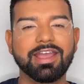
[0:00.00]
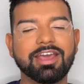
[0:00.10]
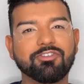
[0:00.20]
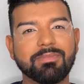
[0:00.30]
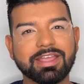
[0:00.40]

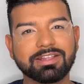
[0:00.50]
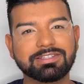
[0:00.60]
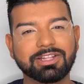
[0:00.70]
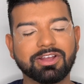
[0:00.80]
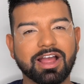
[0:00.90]
And for my
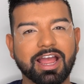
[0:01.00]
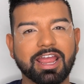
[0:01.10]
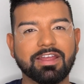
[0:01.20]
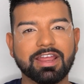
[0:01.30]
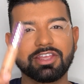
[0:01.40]
concealer,
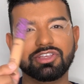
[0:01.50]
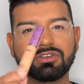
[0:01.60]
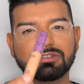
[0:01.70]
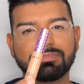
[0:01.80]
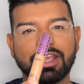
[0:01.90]
I
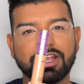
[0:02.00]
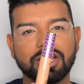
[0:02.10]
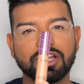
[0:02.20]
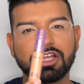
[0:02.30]
use my